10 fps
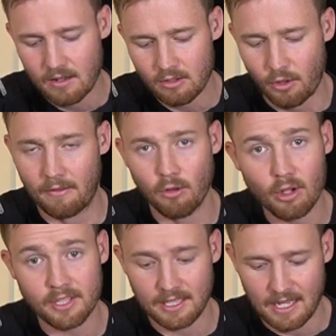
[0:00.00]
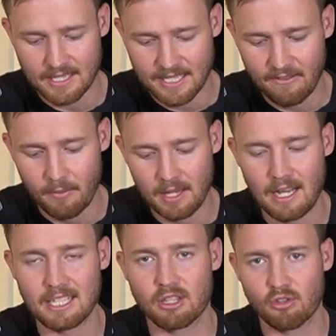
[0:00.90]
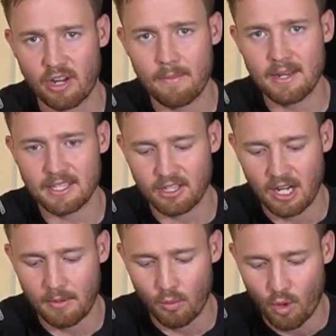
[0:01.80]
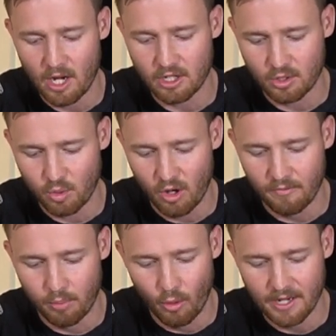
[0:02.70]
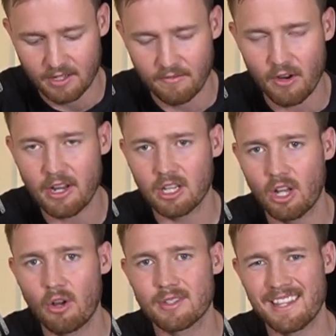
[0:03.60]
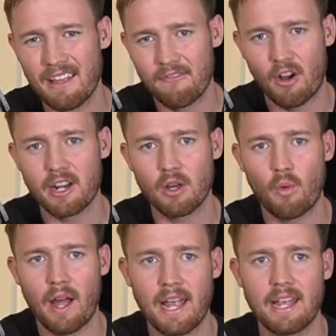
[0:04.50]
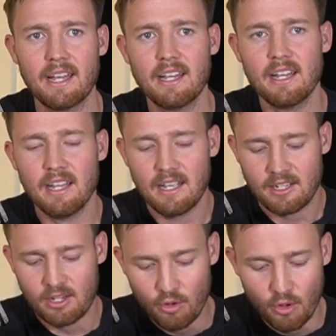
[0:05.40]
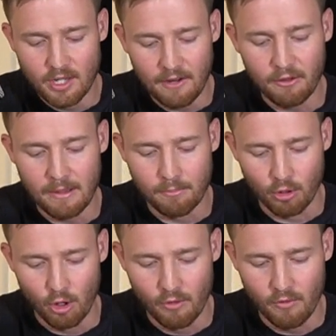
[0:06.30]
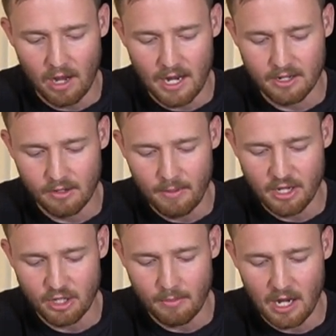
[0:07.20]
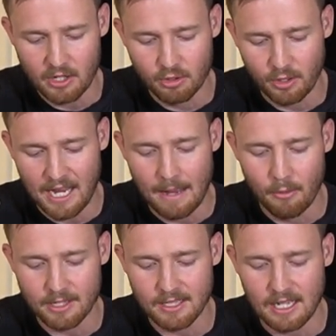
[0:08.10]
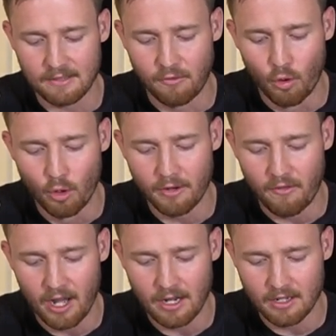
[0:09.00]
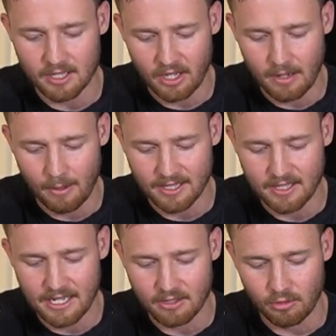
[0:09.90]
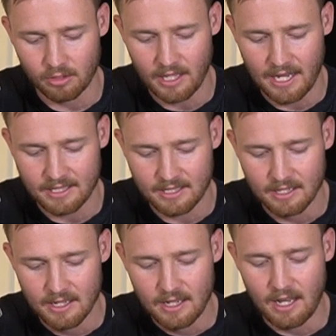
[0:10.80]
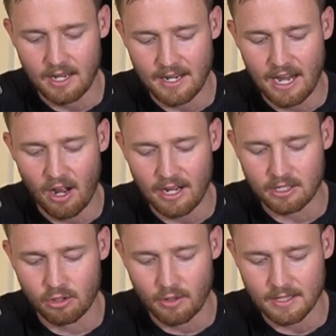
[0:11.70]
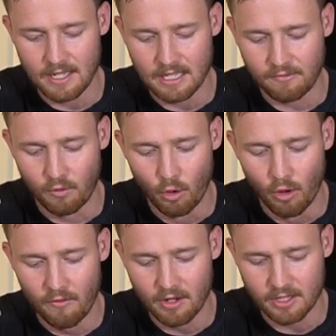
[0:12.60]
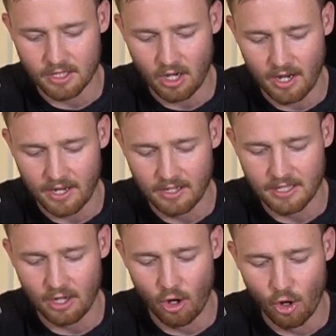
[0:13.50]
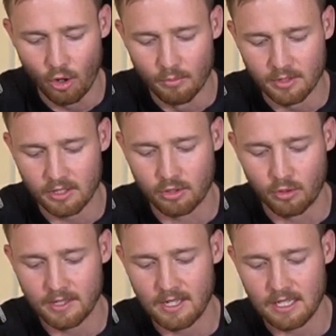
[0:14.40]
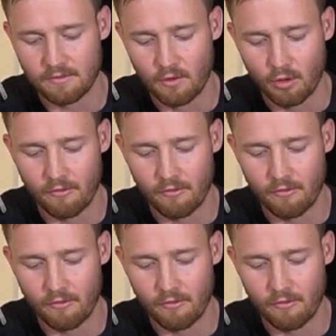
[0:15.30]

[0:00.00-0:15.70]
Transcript: So they've lost their last 7, but the last 3 have been decided by 1 to 12 points. So very close, and they're finding a way to definitely improve under Benji Marshall. The Cowboys' last 4 decided by 6 or less. Nanai scored in his last 4 versus the Tigers, and Holmes has scored in his last 4 or